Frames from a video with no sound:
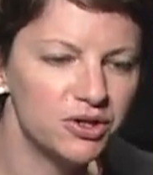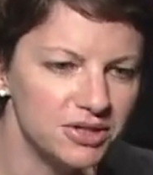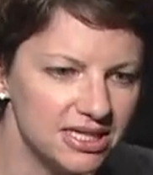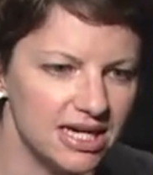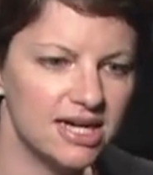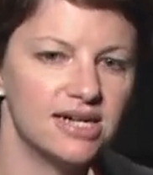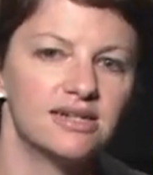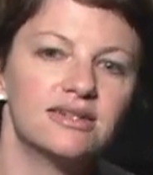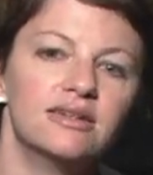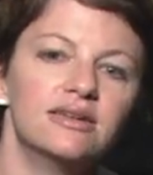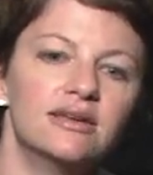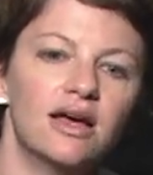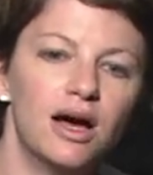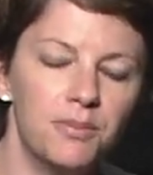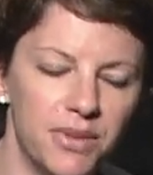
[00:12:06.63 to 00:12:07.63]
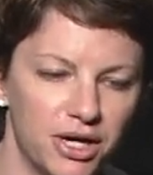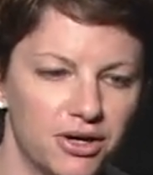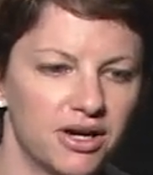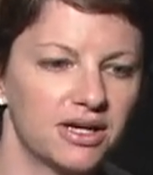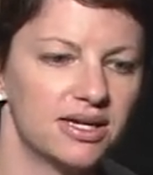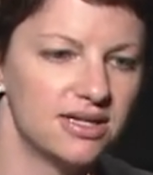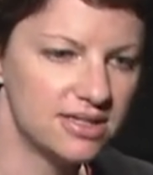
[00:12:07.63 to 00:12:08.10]
young
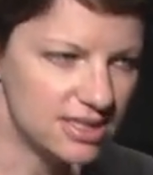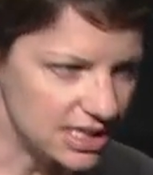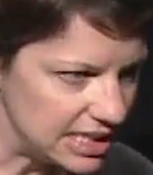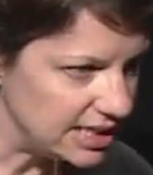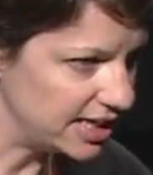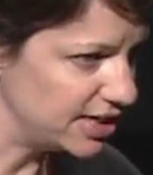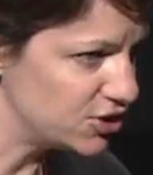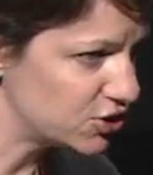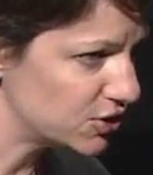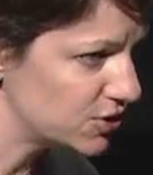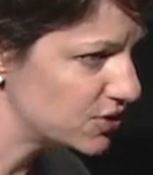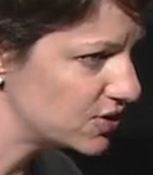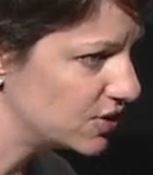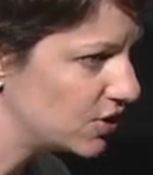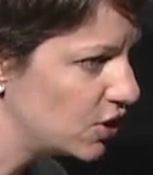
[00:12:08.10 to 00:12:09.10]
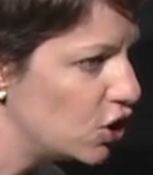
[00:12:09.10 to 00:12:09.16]
American teenagers